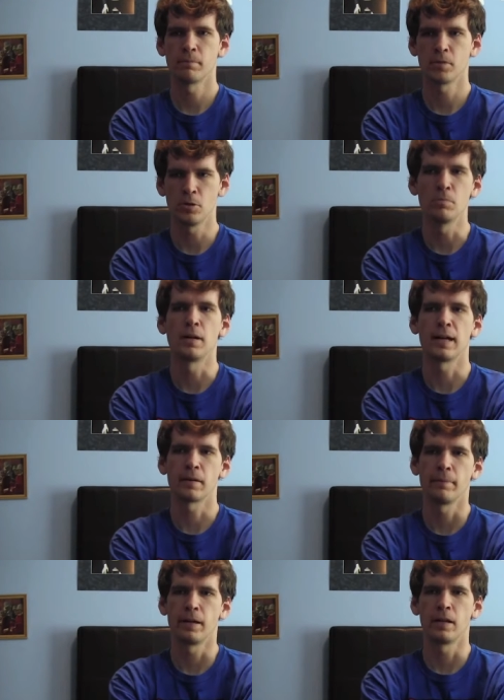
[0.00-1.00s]
two
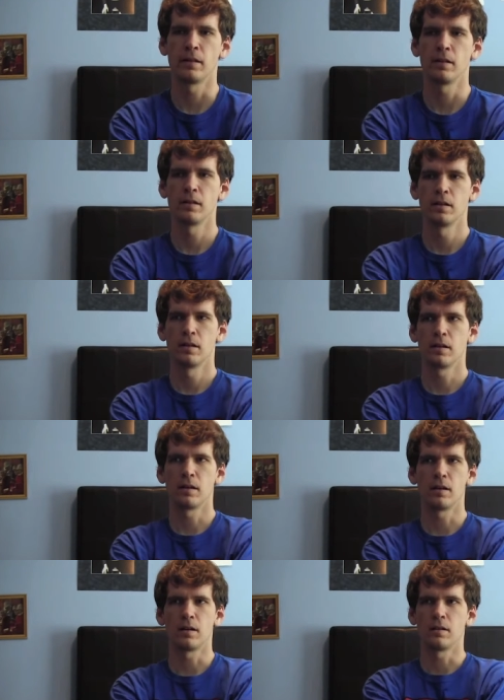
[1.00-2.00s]
black men.
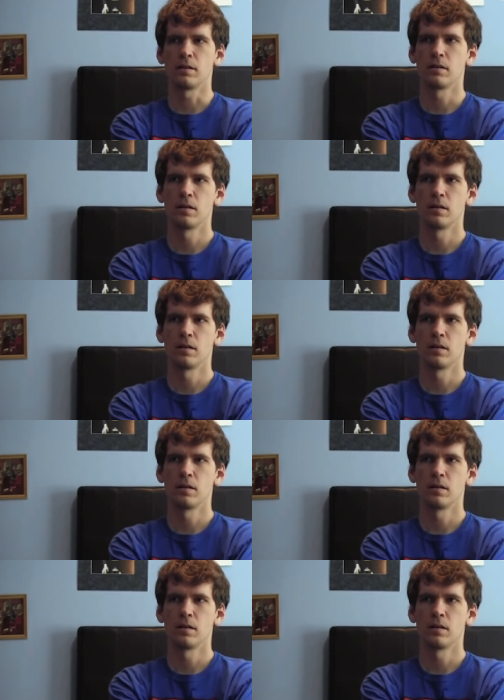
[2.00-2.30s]
Uh,